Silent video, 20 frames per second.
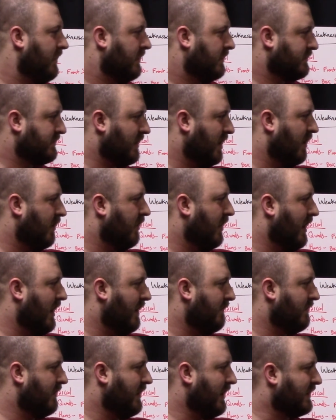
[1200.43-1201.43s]
So
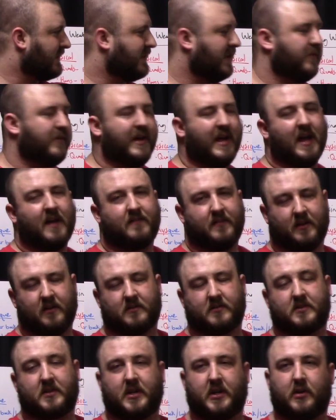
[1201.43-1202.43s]
the next thing we have here
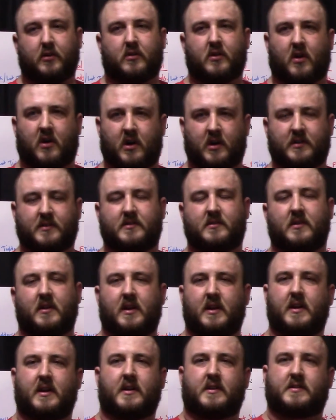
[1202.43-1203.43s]
is cue cards.
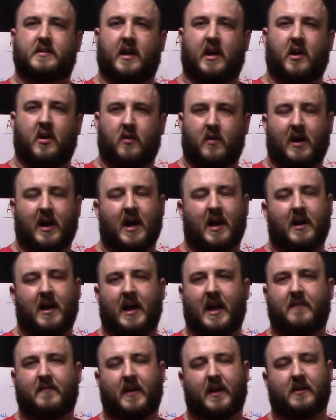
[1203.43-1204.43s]
So I
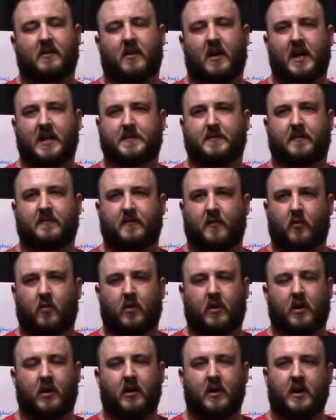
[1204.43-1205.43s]
have had clients
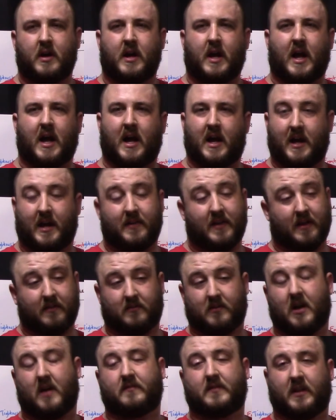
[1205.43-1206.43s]
before, and they
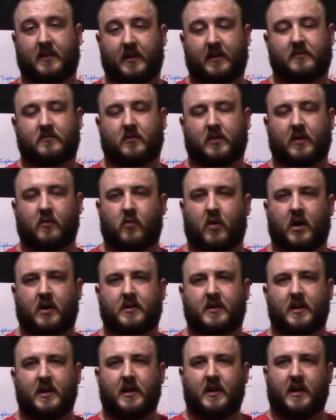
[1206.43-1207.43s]
loved it. This really
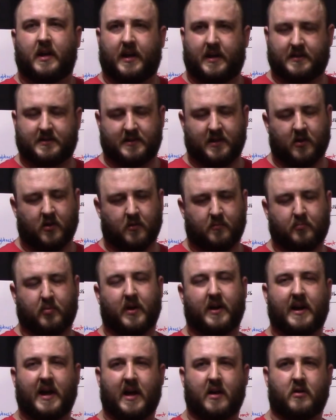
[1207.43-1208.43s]
worked. Is they'll
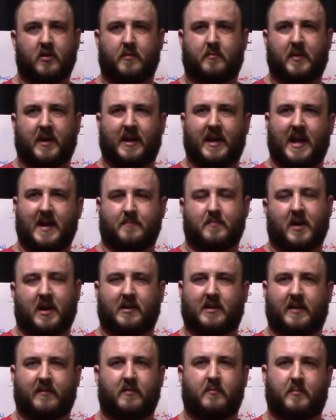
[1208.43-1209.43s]
print out on a big
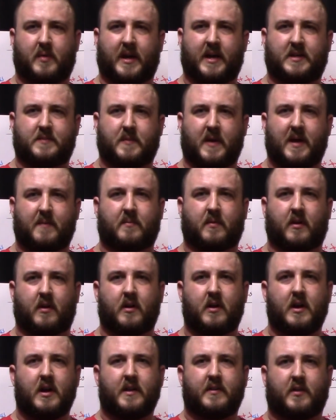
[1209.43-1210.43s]
8x11 page
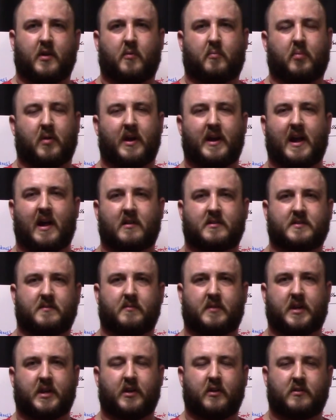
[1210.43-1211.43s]
paper. They'll print out
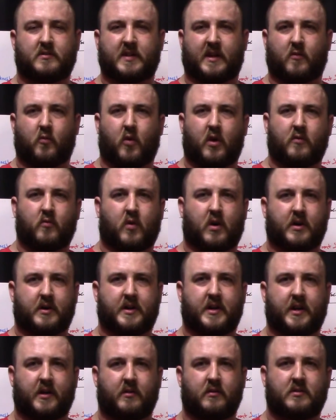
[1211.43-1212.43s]
some cues, like one-word
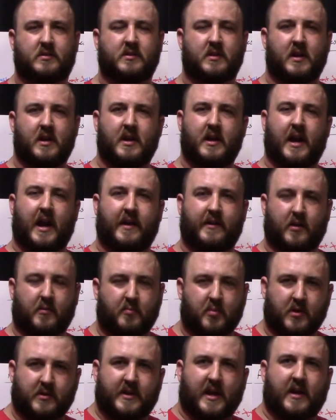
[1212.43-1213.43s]
cues, and they'll
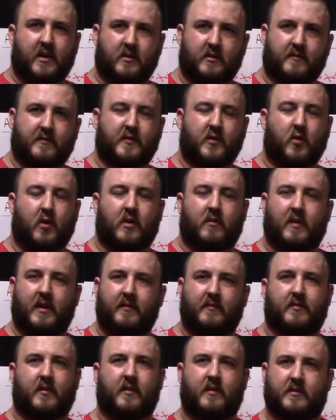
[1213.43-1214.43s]
put that on the floor
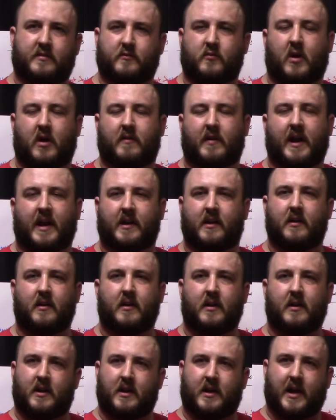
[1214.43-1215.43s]
right in front of the squat rack.
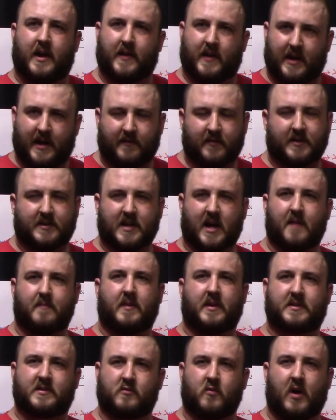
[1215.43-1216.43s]
And then every time
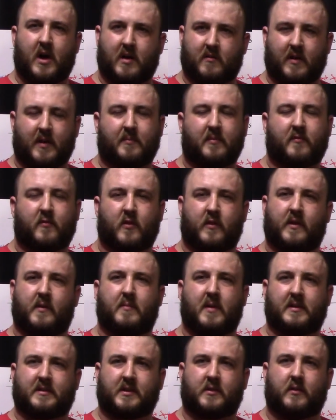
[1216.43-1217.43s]
they squat, right before they're
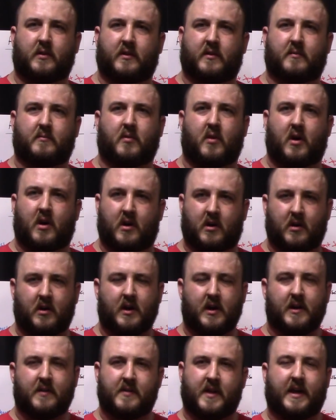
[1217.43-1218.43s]
about to go into the bar,
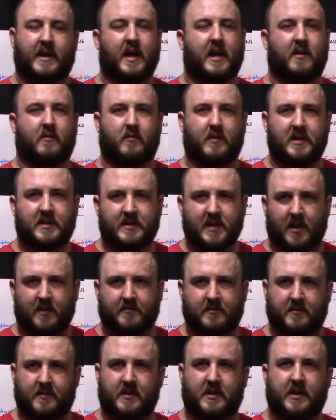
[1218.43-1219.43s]
they kind of read down
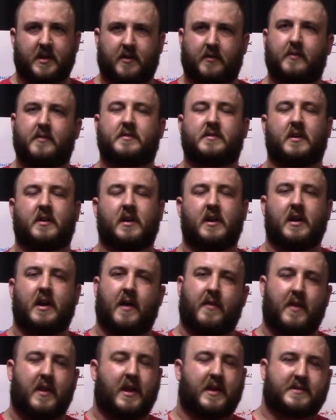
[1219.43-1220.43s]
through the cues,
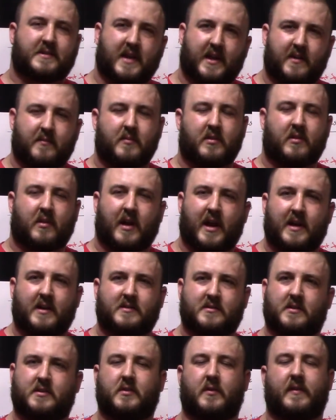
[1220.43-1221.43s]
and then they say them in their head
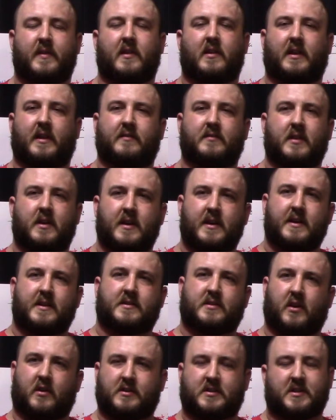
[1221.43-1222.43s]
as they're doing the lift.
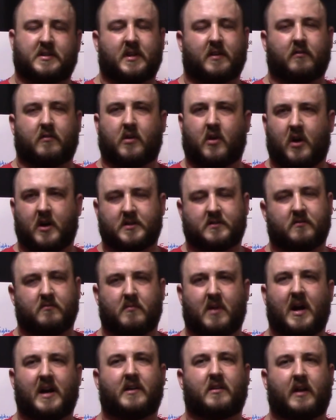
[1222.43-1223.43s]
So it's just a constant
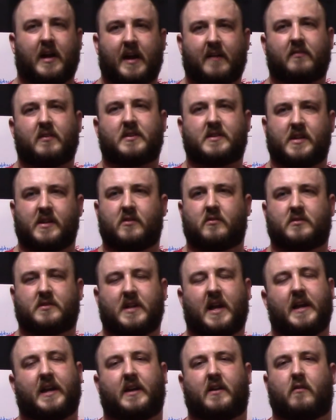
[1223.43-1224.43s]
reminder. Every single
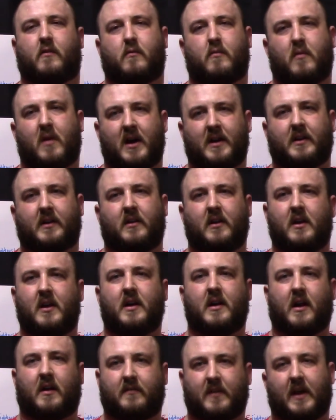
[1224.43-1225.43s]
set, you're reminded
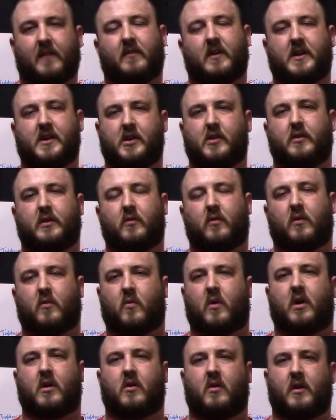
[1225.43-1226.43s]
of every cue you want to
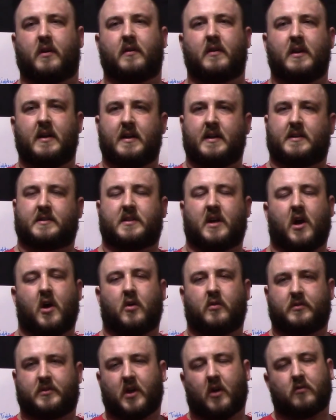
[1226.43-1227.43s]
work on.
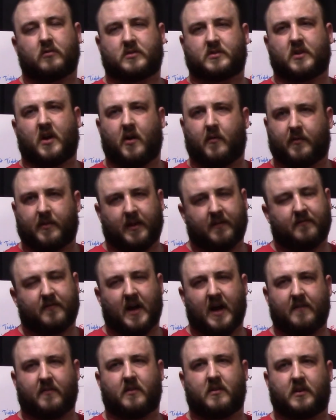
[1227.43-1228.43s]
So don't start with like
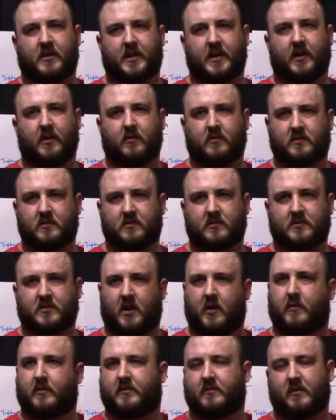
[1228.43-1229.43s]
500 cues.
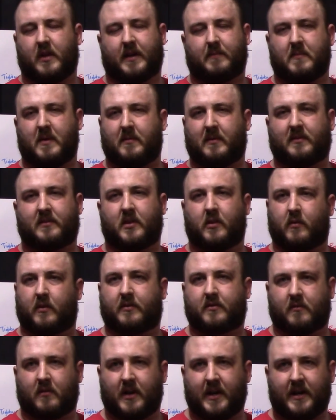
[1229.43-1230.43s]
Start with like maybe 2 or
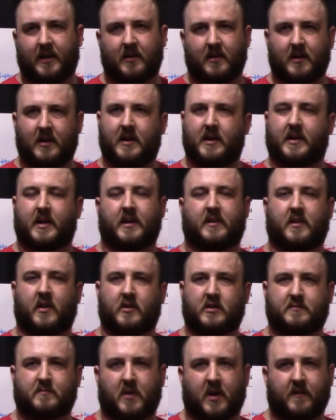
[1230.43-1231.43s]
3. Get
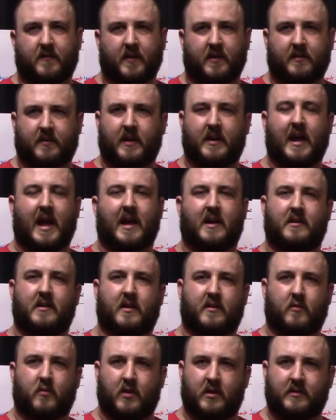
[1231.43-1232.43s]
those perfect, then add
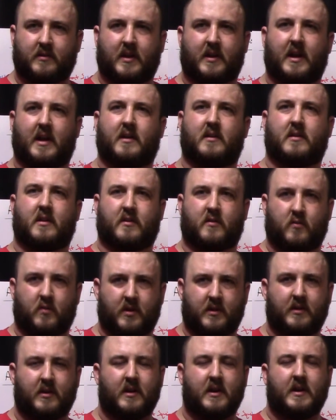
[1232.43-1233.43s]
another one, then add another
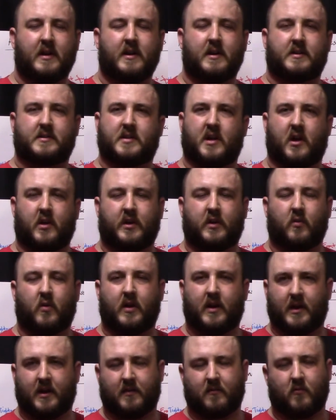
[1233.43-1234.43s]
one. So you
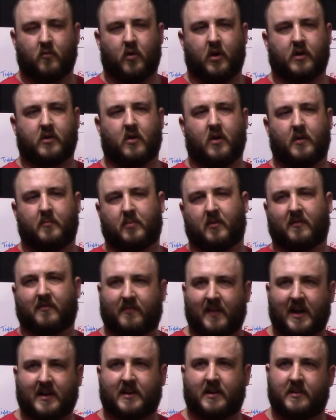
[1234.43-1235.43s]
want to work on
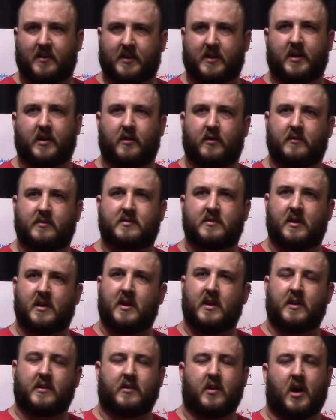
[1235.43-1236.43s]
perfecting the cues,
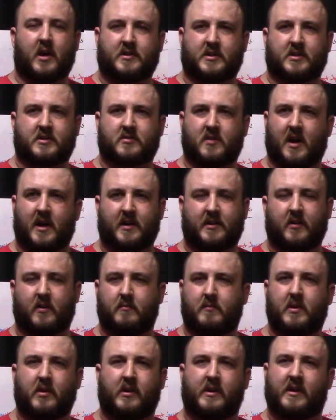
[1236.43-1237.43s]
not just trying to do a
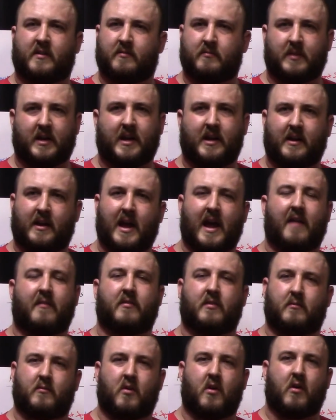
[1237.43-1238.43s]
million of them, getting half
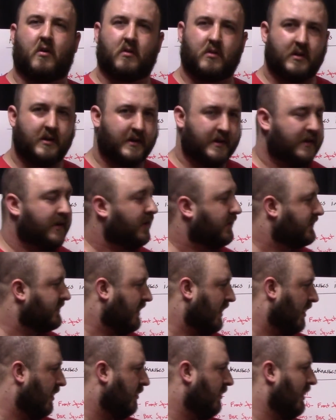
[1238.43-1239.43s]
of them wrong.
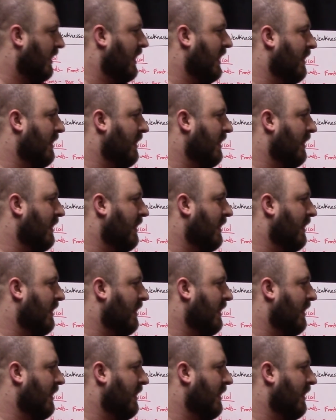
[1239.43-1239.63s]
So